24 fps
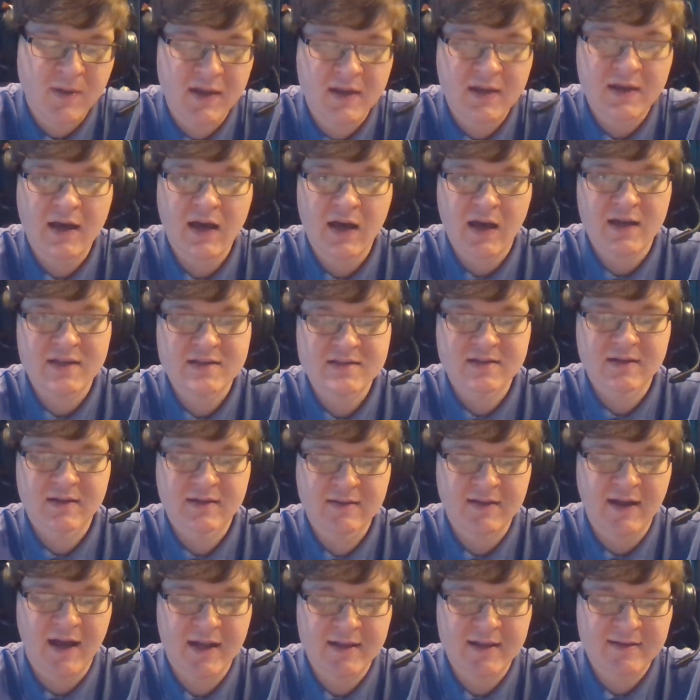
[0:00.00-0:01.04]
because
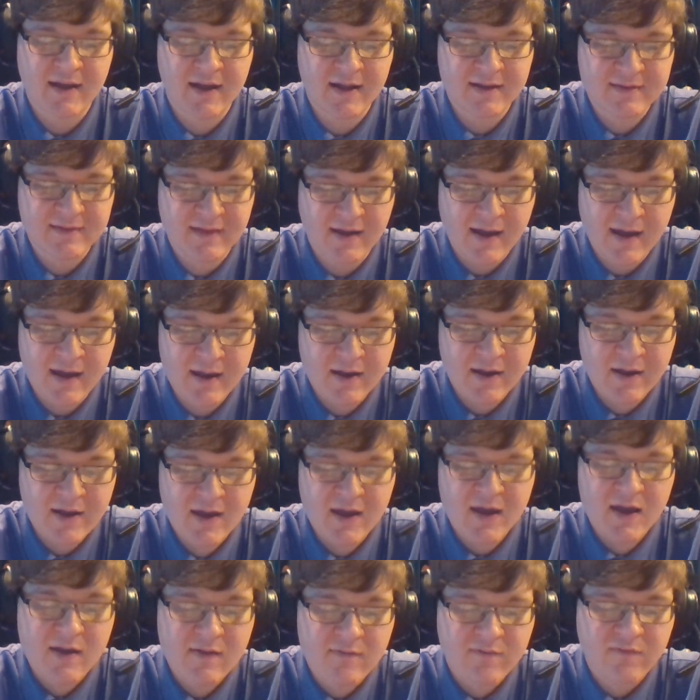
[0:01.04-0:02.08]

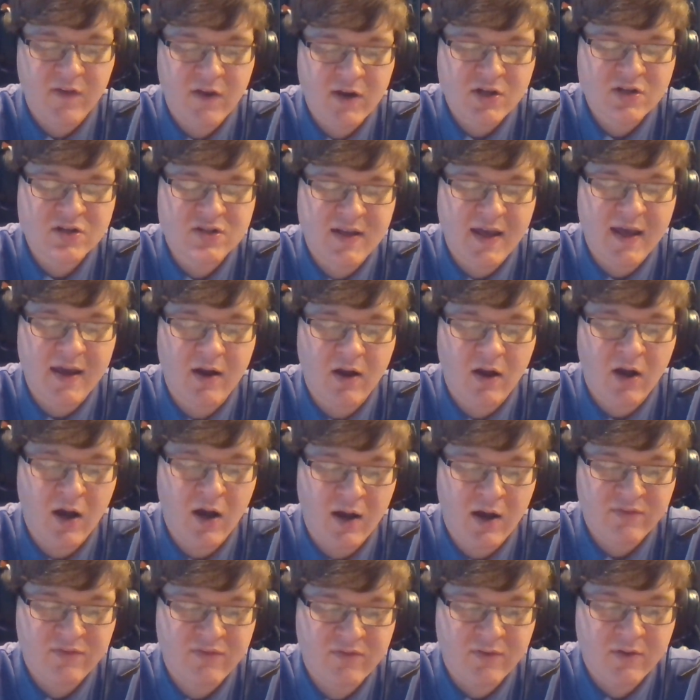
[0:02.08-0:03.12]
Finish that
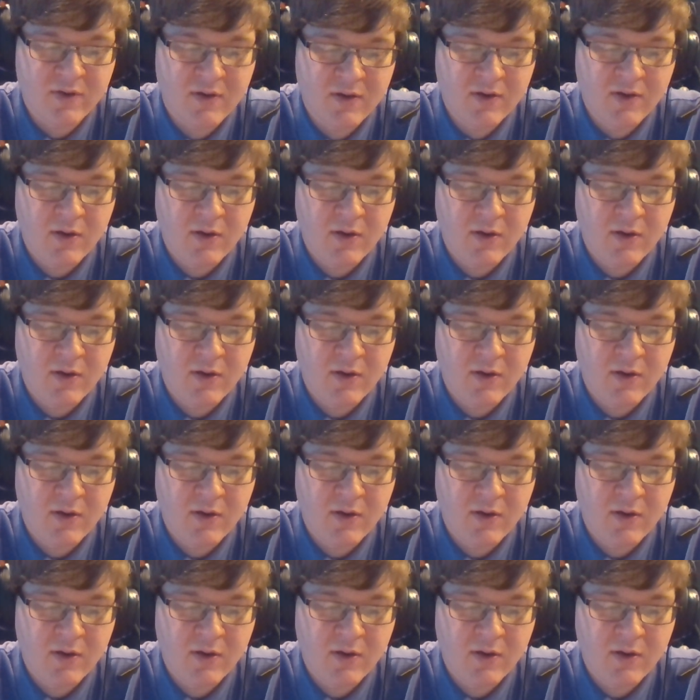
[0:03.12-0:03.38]
off.